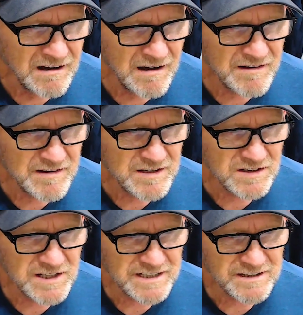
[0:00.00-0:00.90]
You
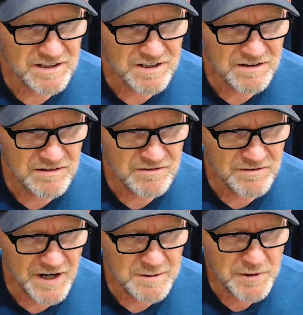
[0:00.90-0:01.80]
let the
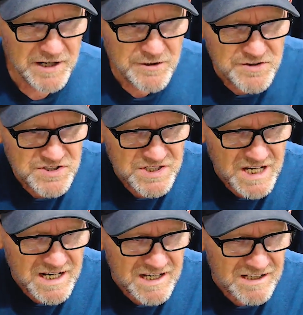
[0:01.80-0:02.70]
vibrator
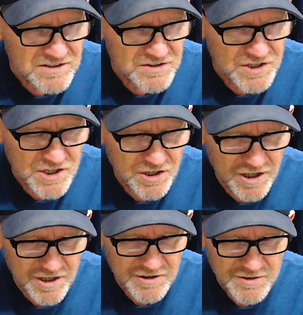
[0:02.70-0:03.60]
sink into the
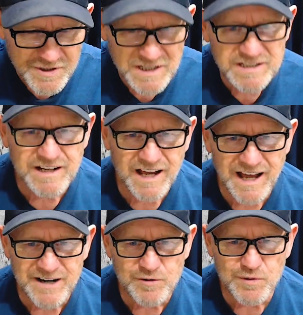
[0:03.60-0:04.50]
concrete
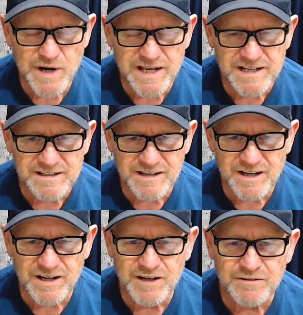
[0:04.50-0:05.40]
at a rate
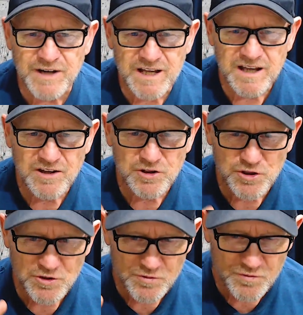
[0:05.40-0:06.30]
of
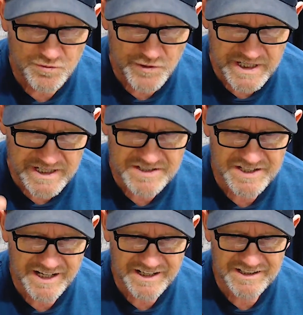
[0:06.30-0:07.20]
3
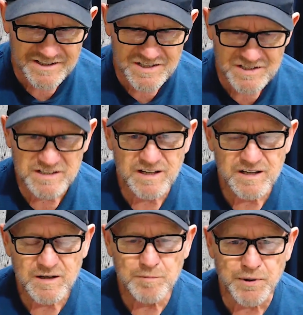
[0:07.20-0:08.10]
seconds
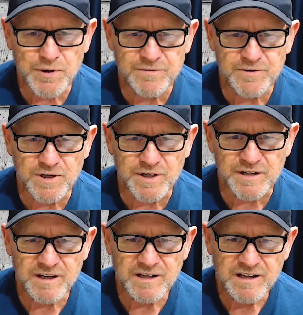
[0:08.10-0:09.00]
per
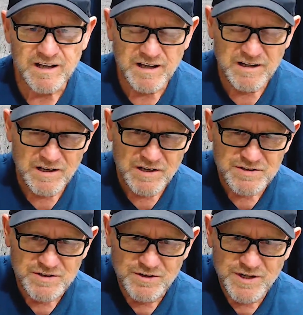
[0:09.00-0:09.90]
foot.
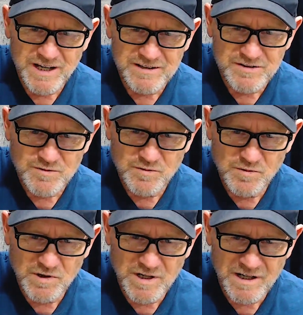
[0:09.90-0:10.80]
So that's
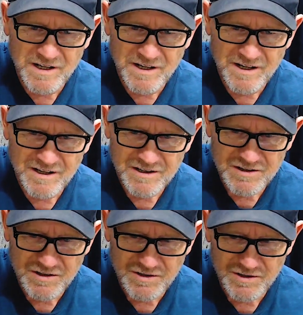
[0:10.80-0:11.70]
1,
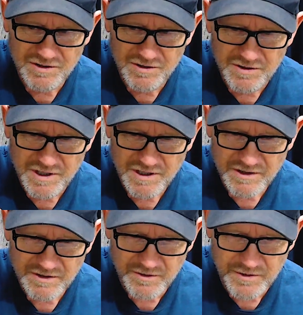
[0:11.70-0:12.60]
2,
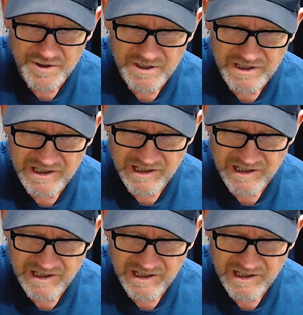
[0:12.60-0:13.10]
3.